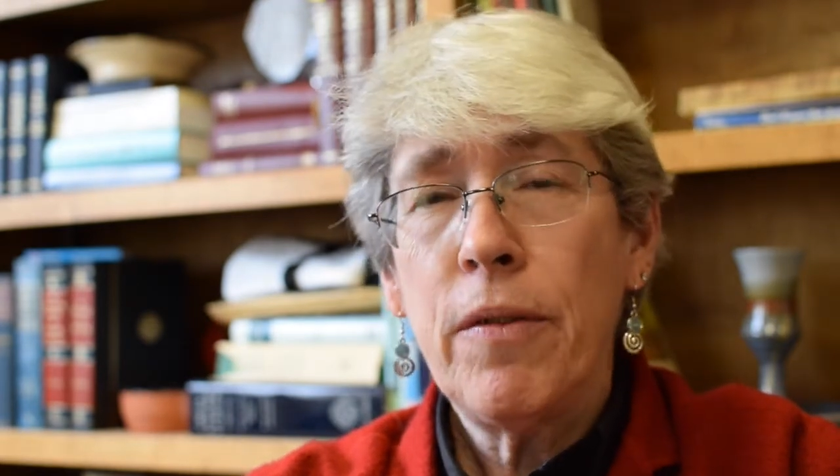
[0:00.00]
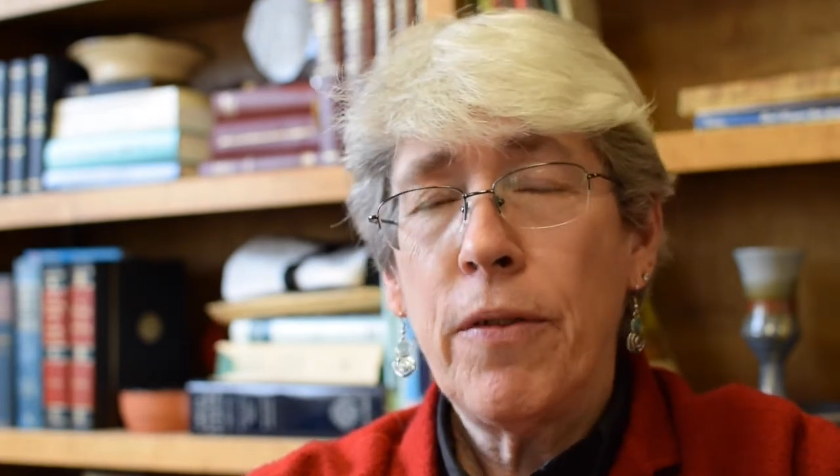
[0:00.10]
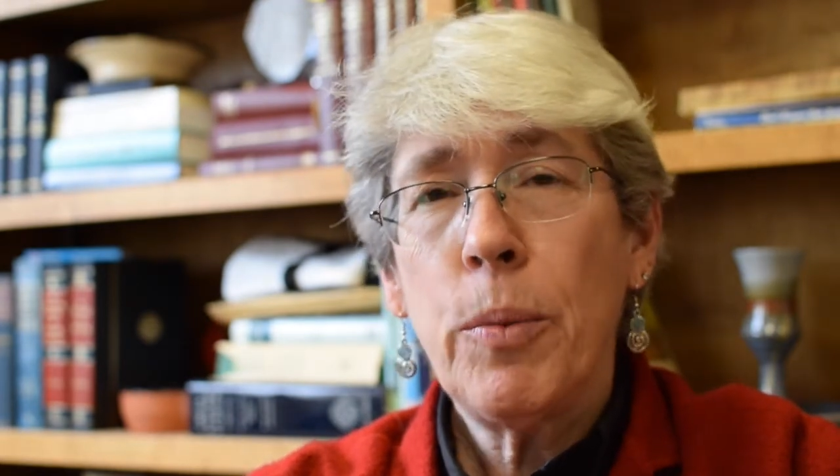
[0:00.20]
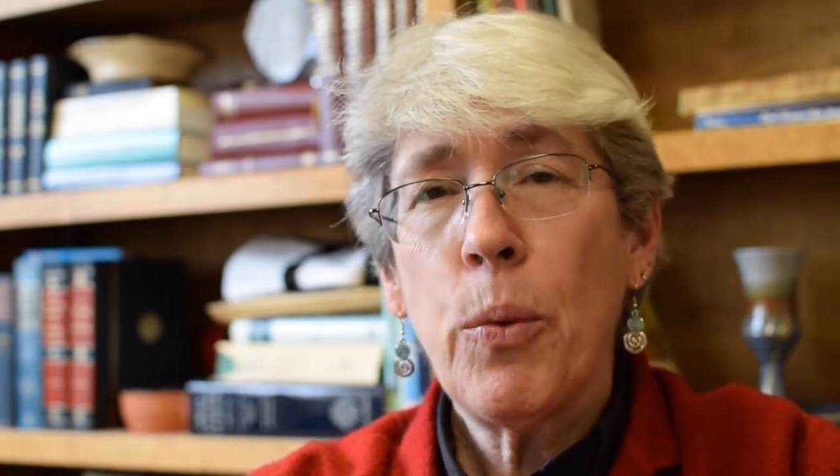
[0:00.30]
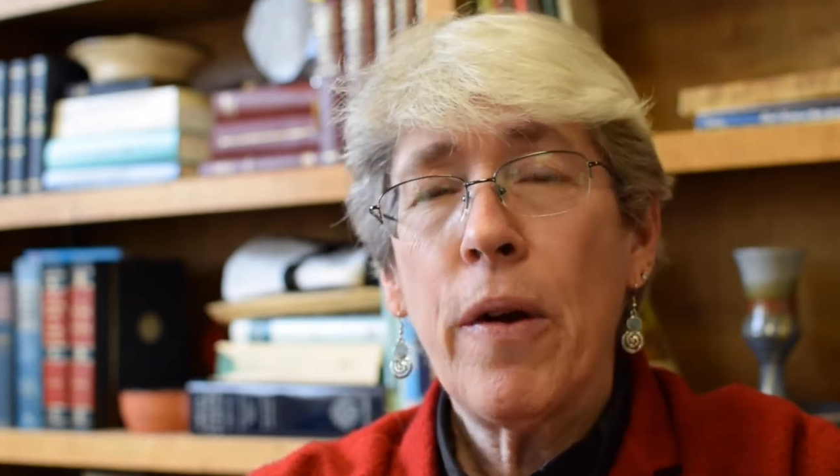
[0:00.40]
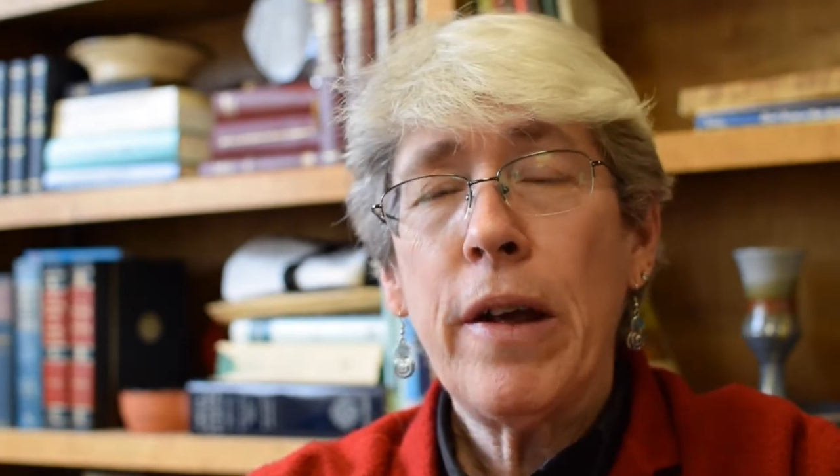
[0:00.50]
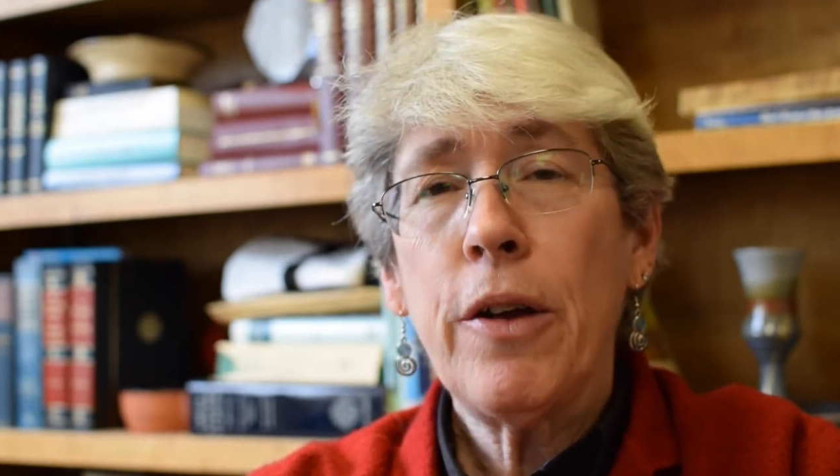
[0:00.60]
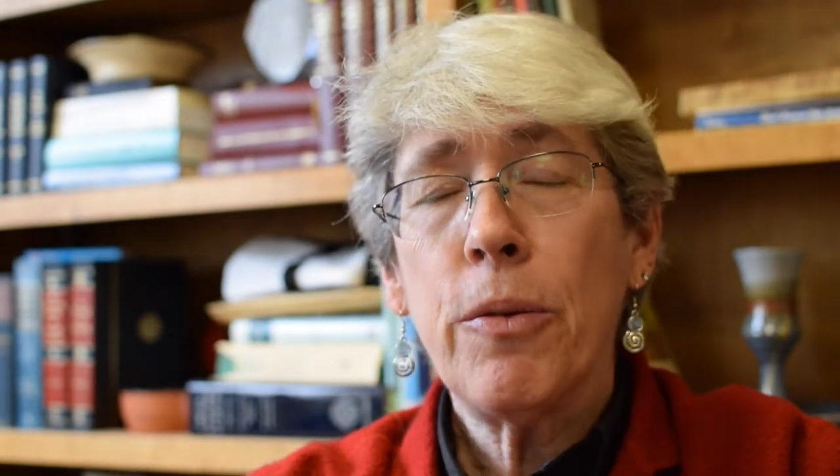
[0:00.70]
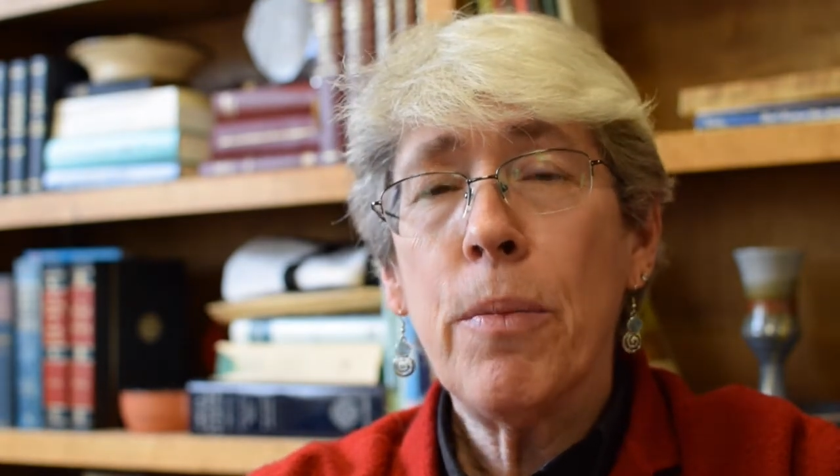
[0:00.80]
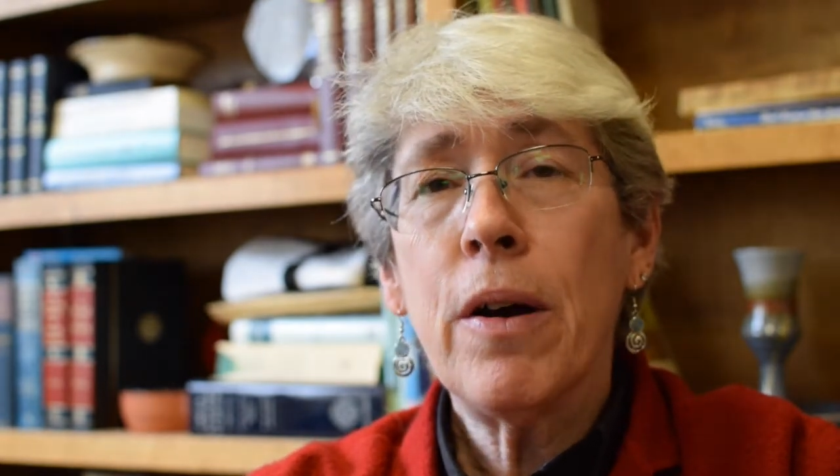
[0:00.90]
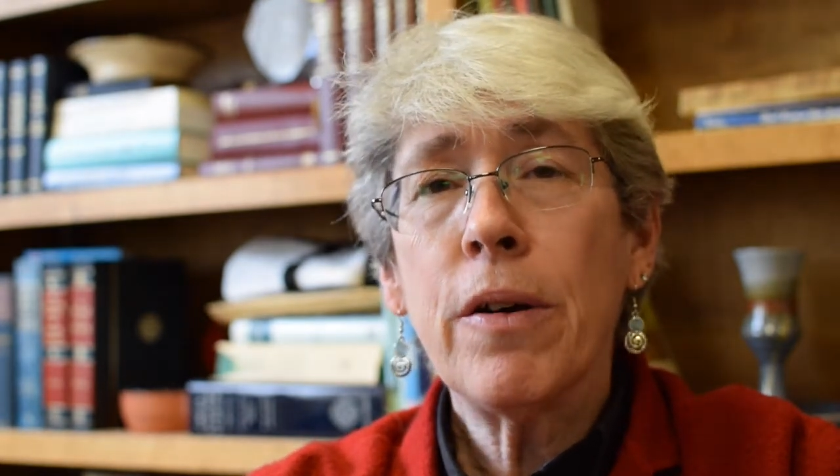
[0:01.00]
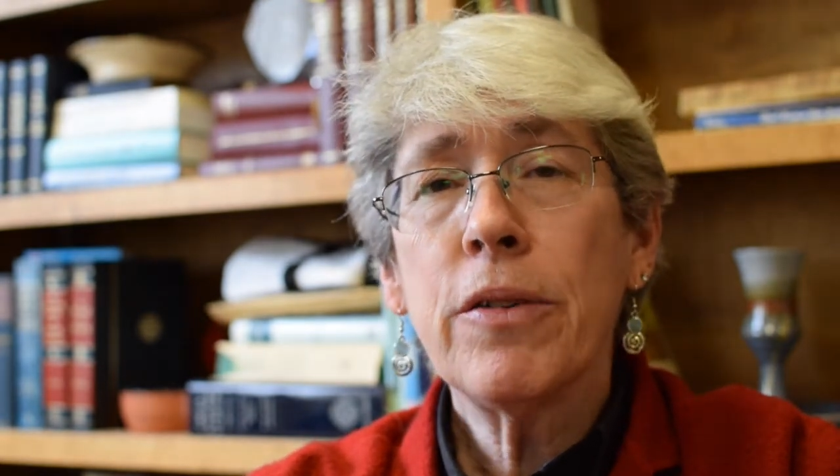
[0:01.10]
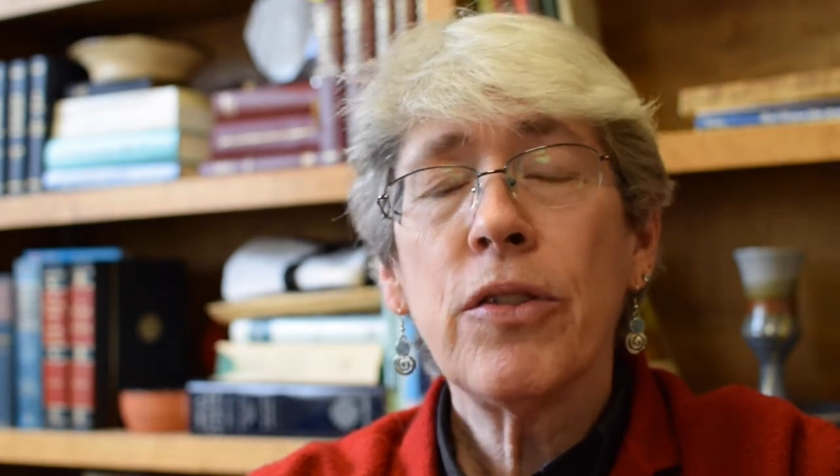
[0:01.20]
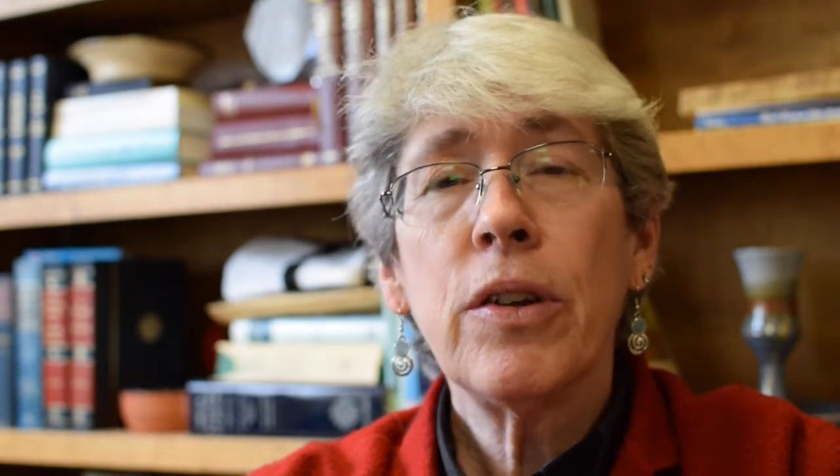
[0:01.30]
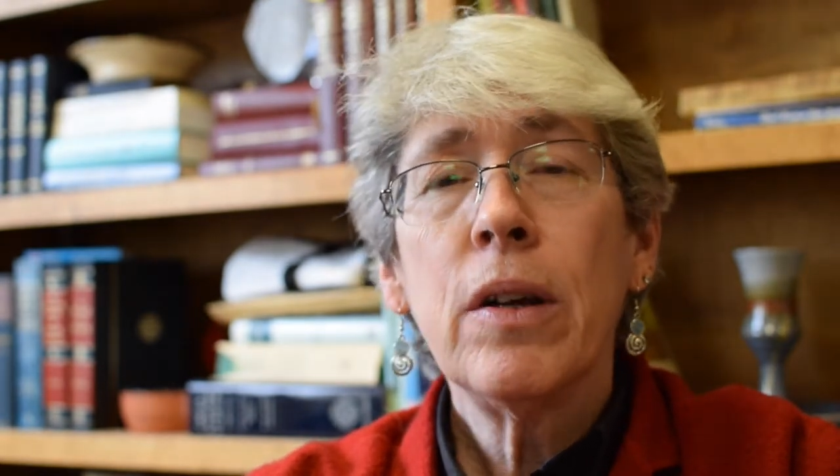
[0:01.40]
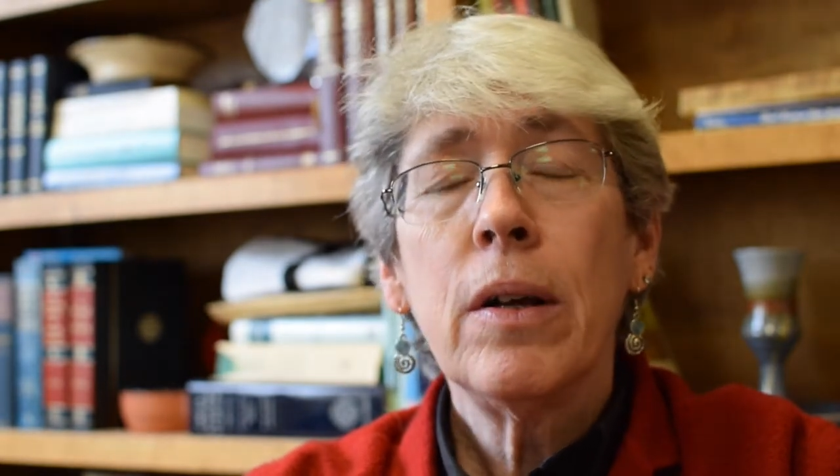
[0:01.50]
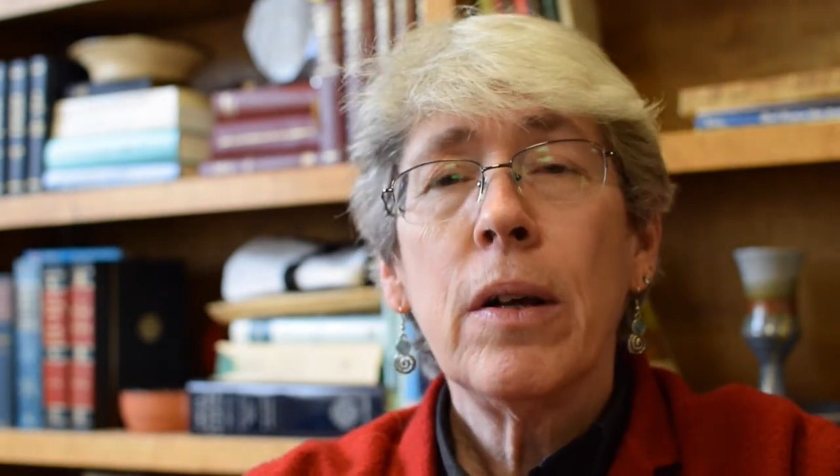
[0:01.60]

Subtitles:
in February or March,